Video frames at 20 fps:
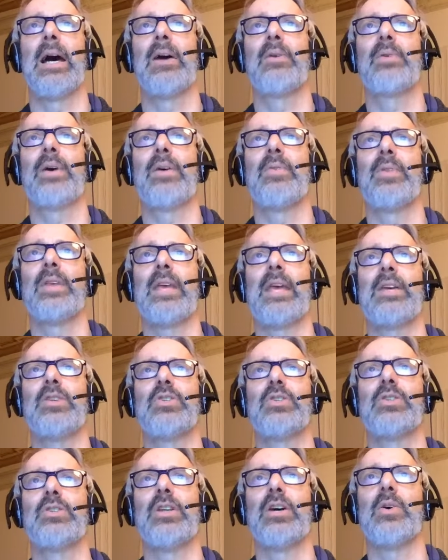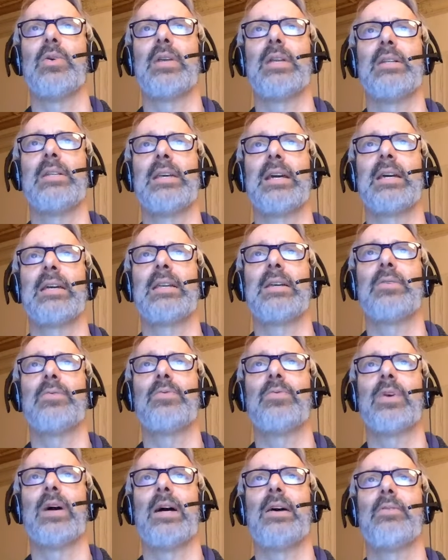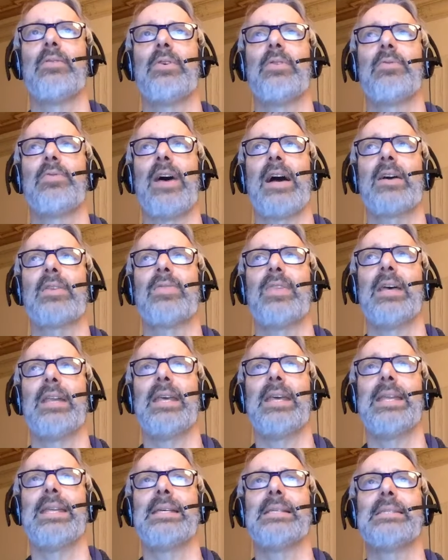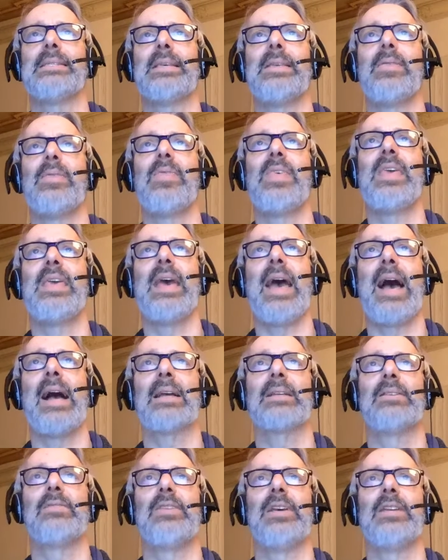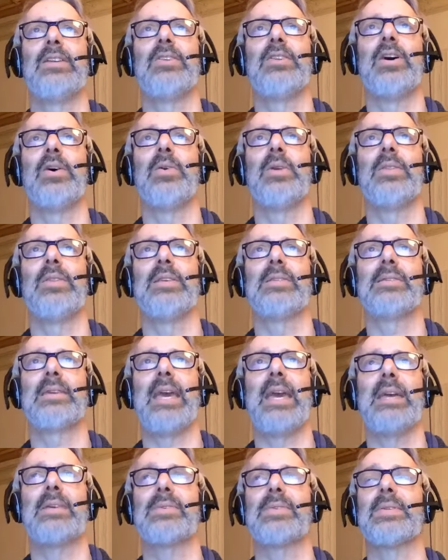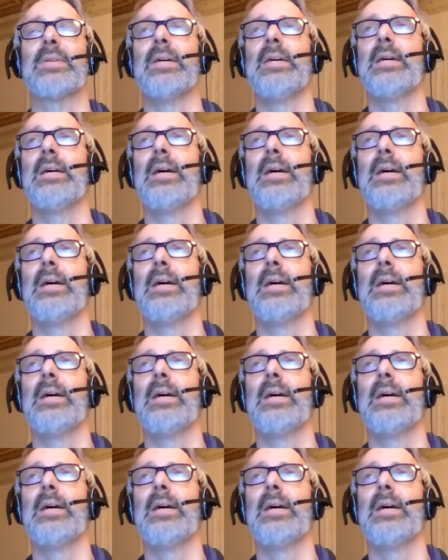around the agent node, indicative of the fact that it is the activated node in this case.